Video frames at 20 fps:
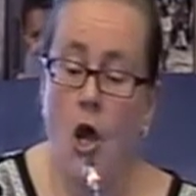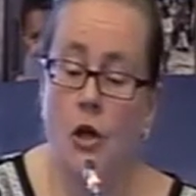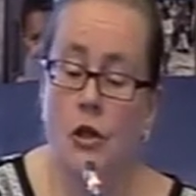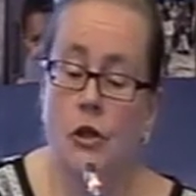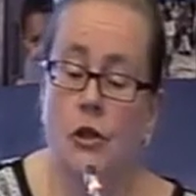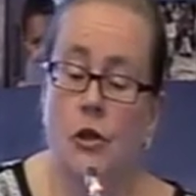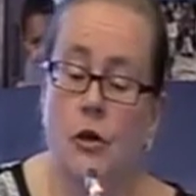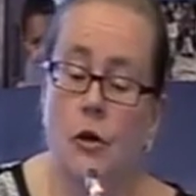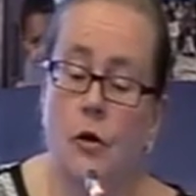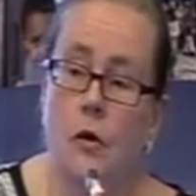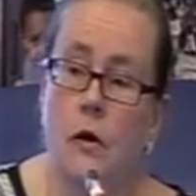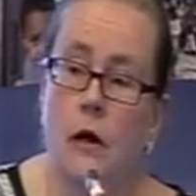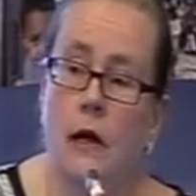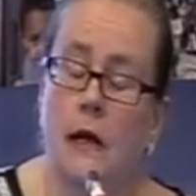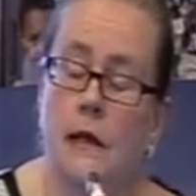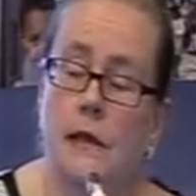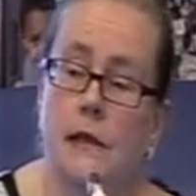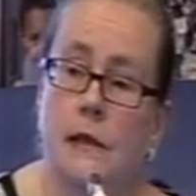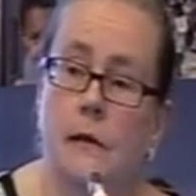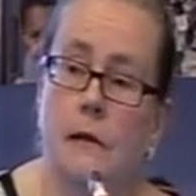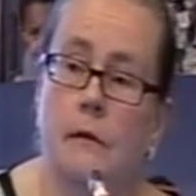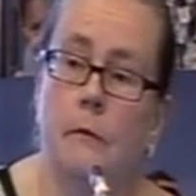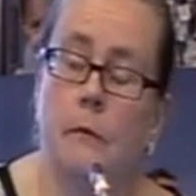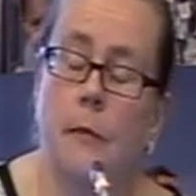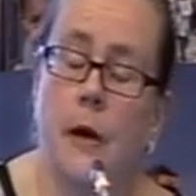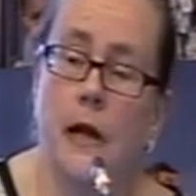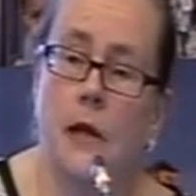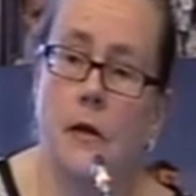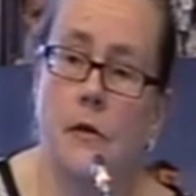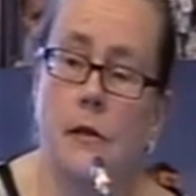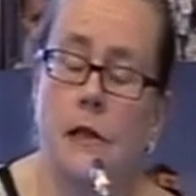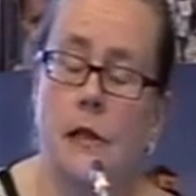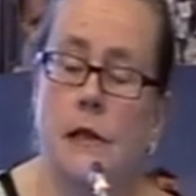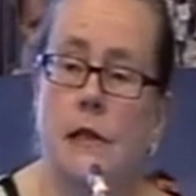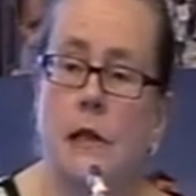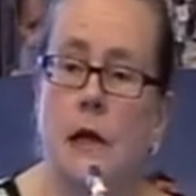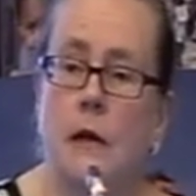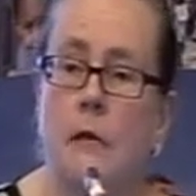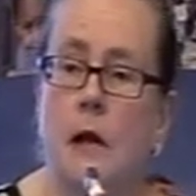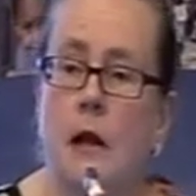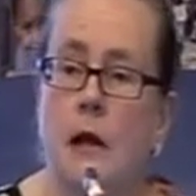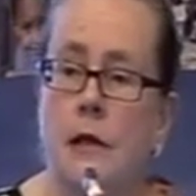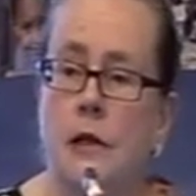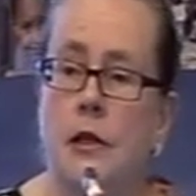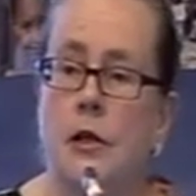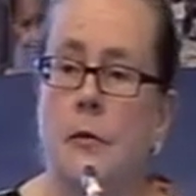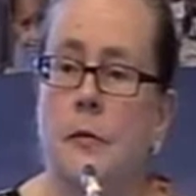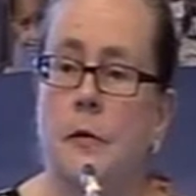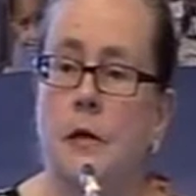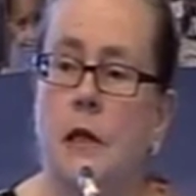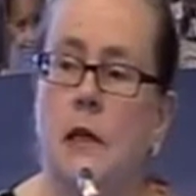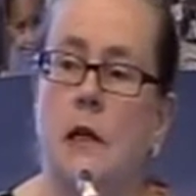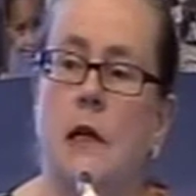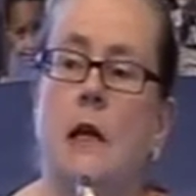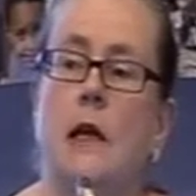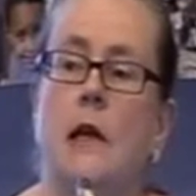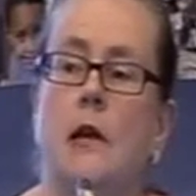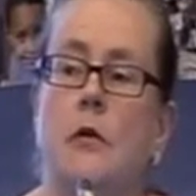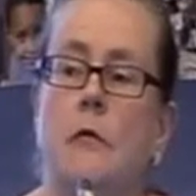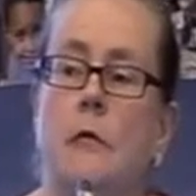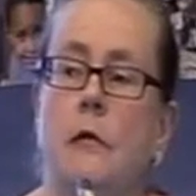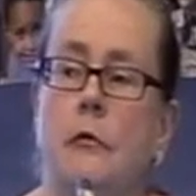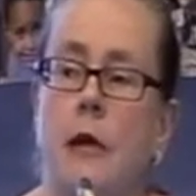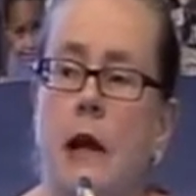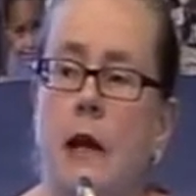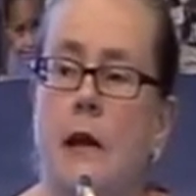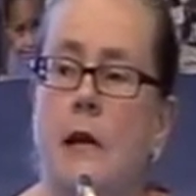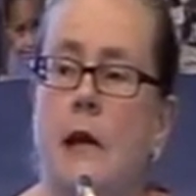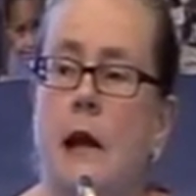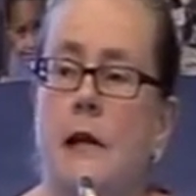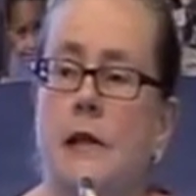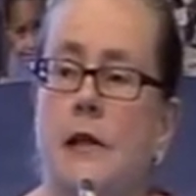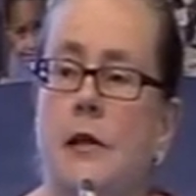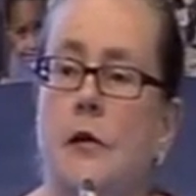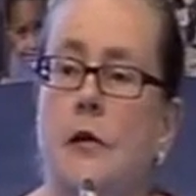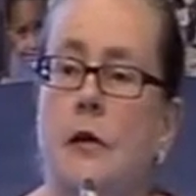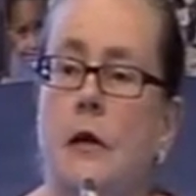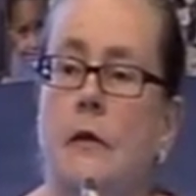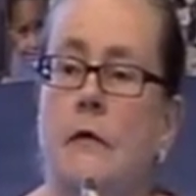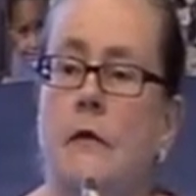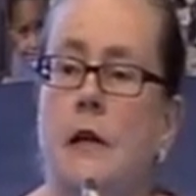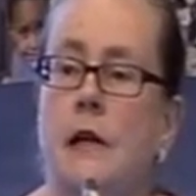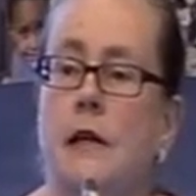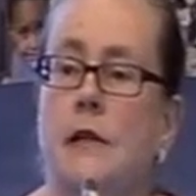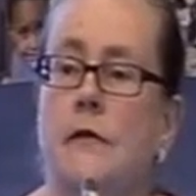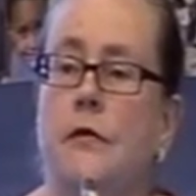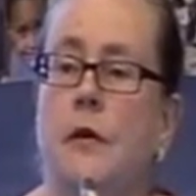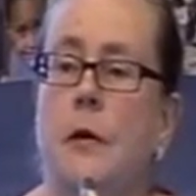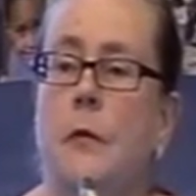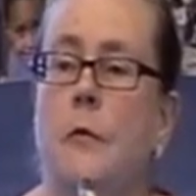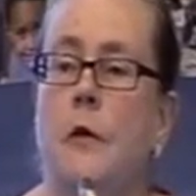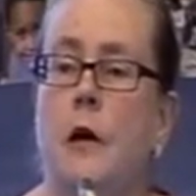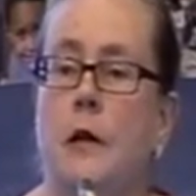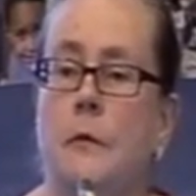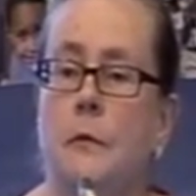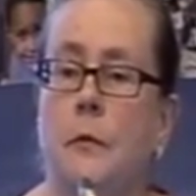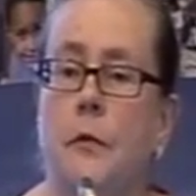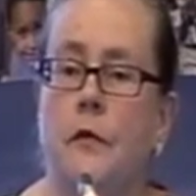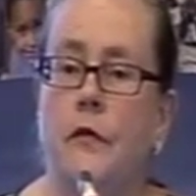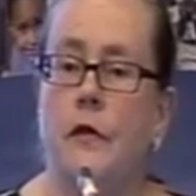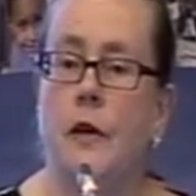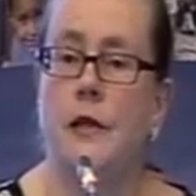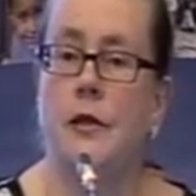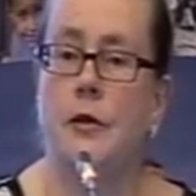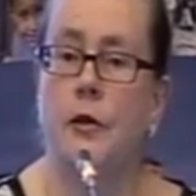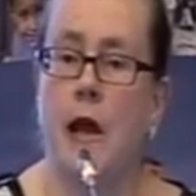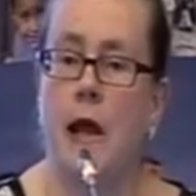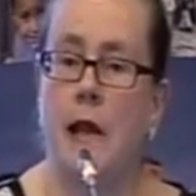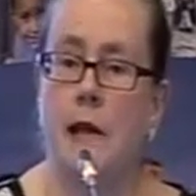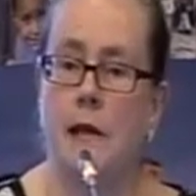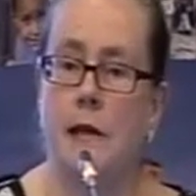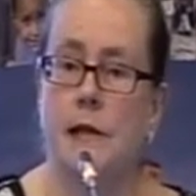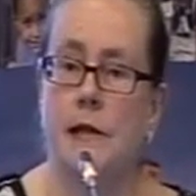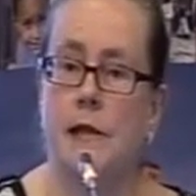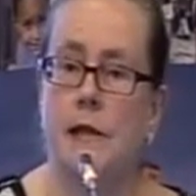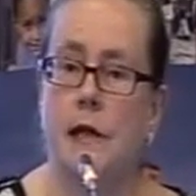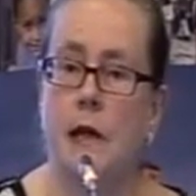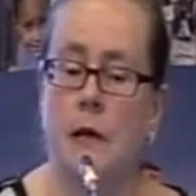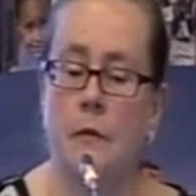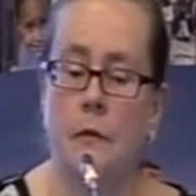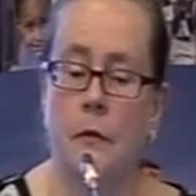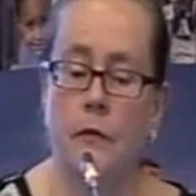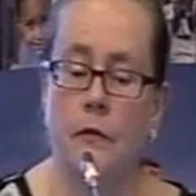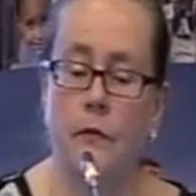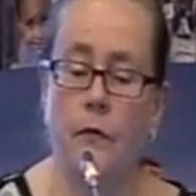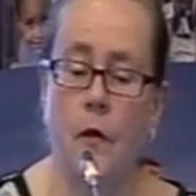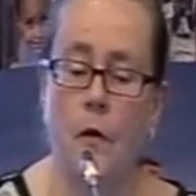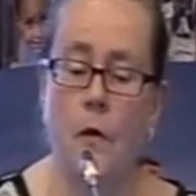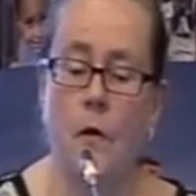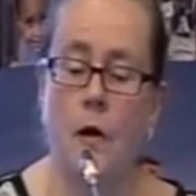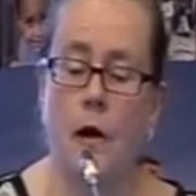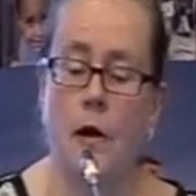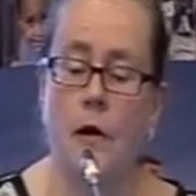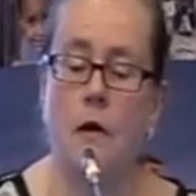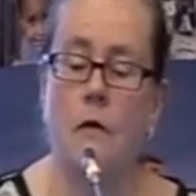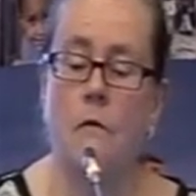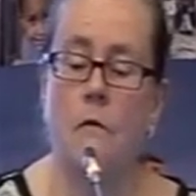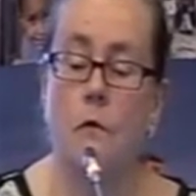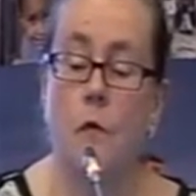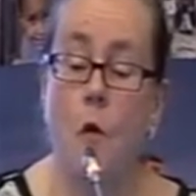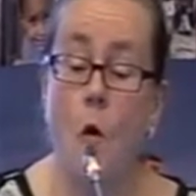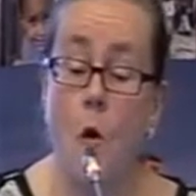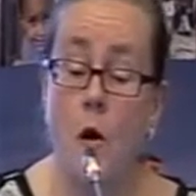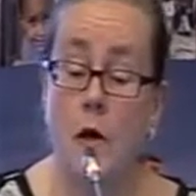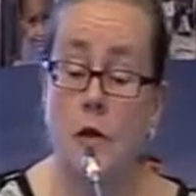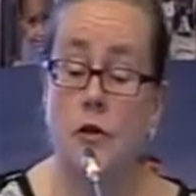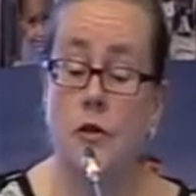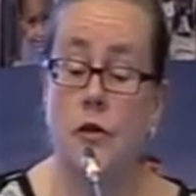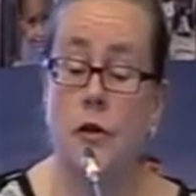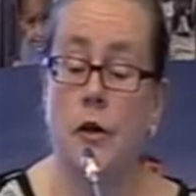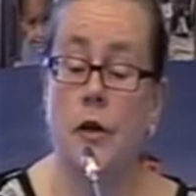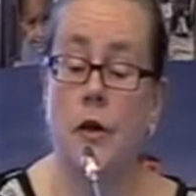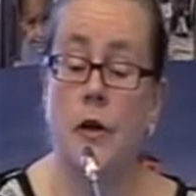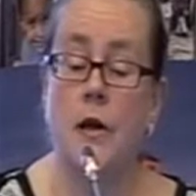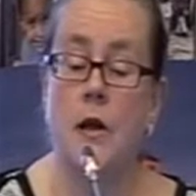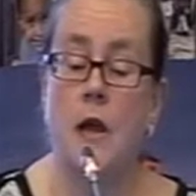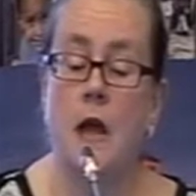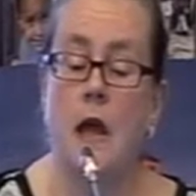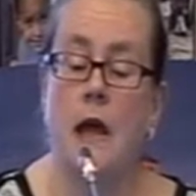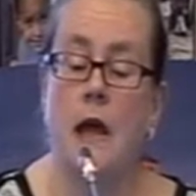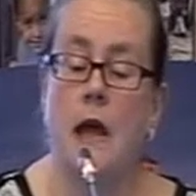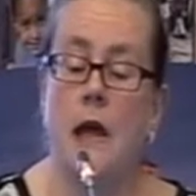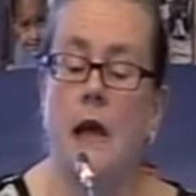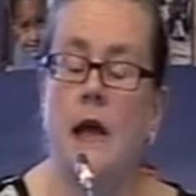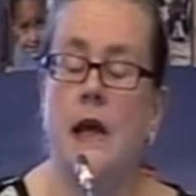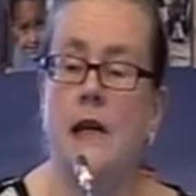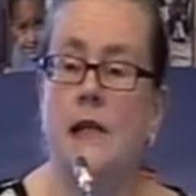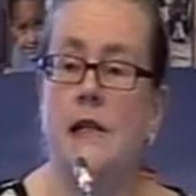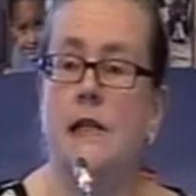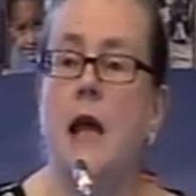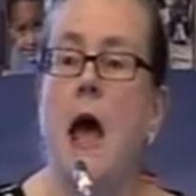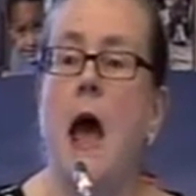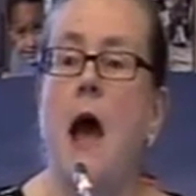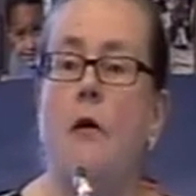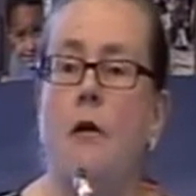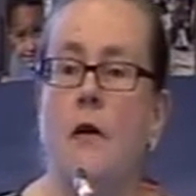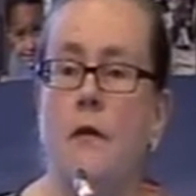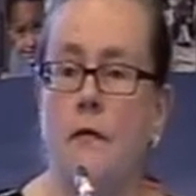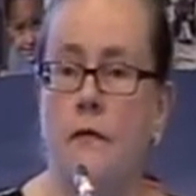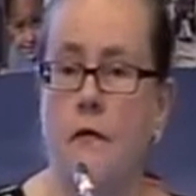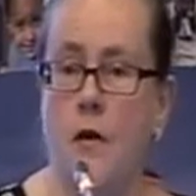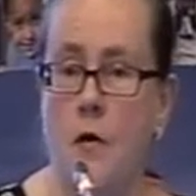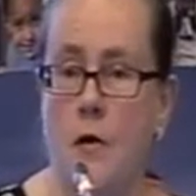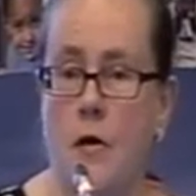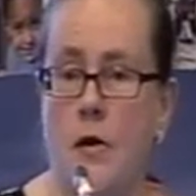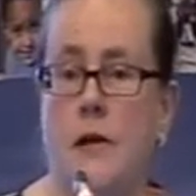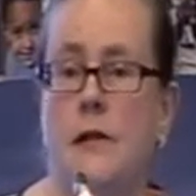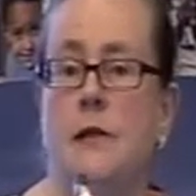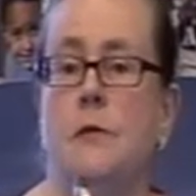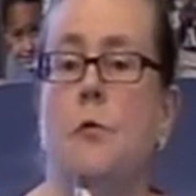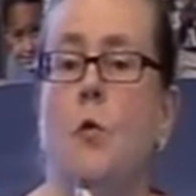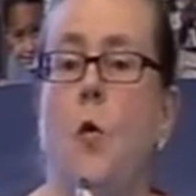So by using stable isotope technique, and you will recognize a lot of this from what Professor Ellis said before, water is our focus.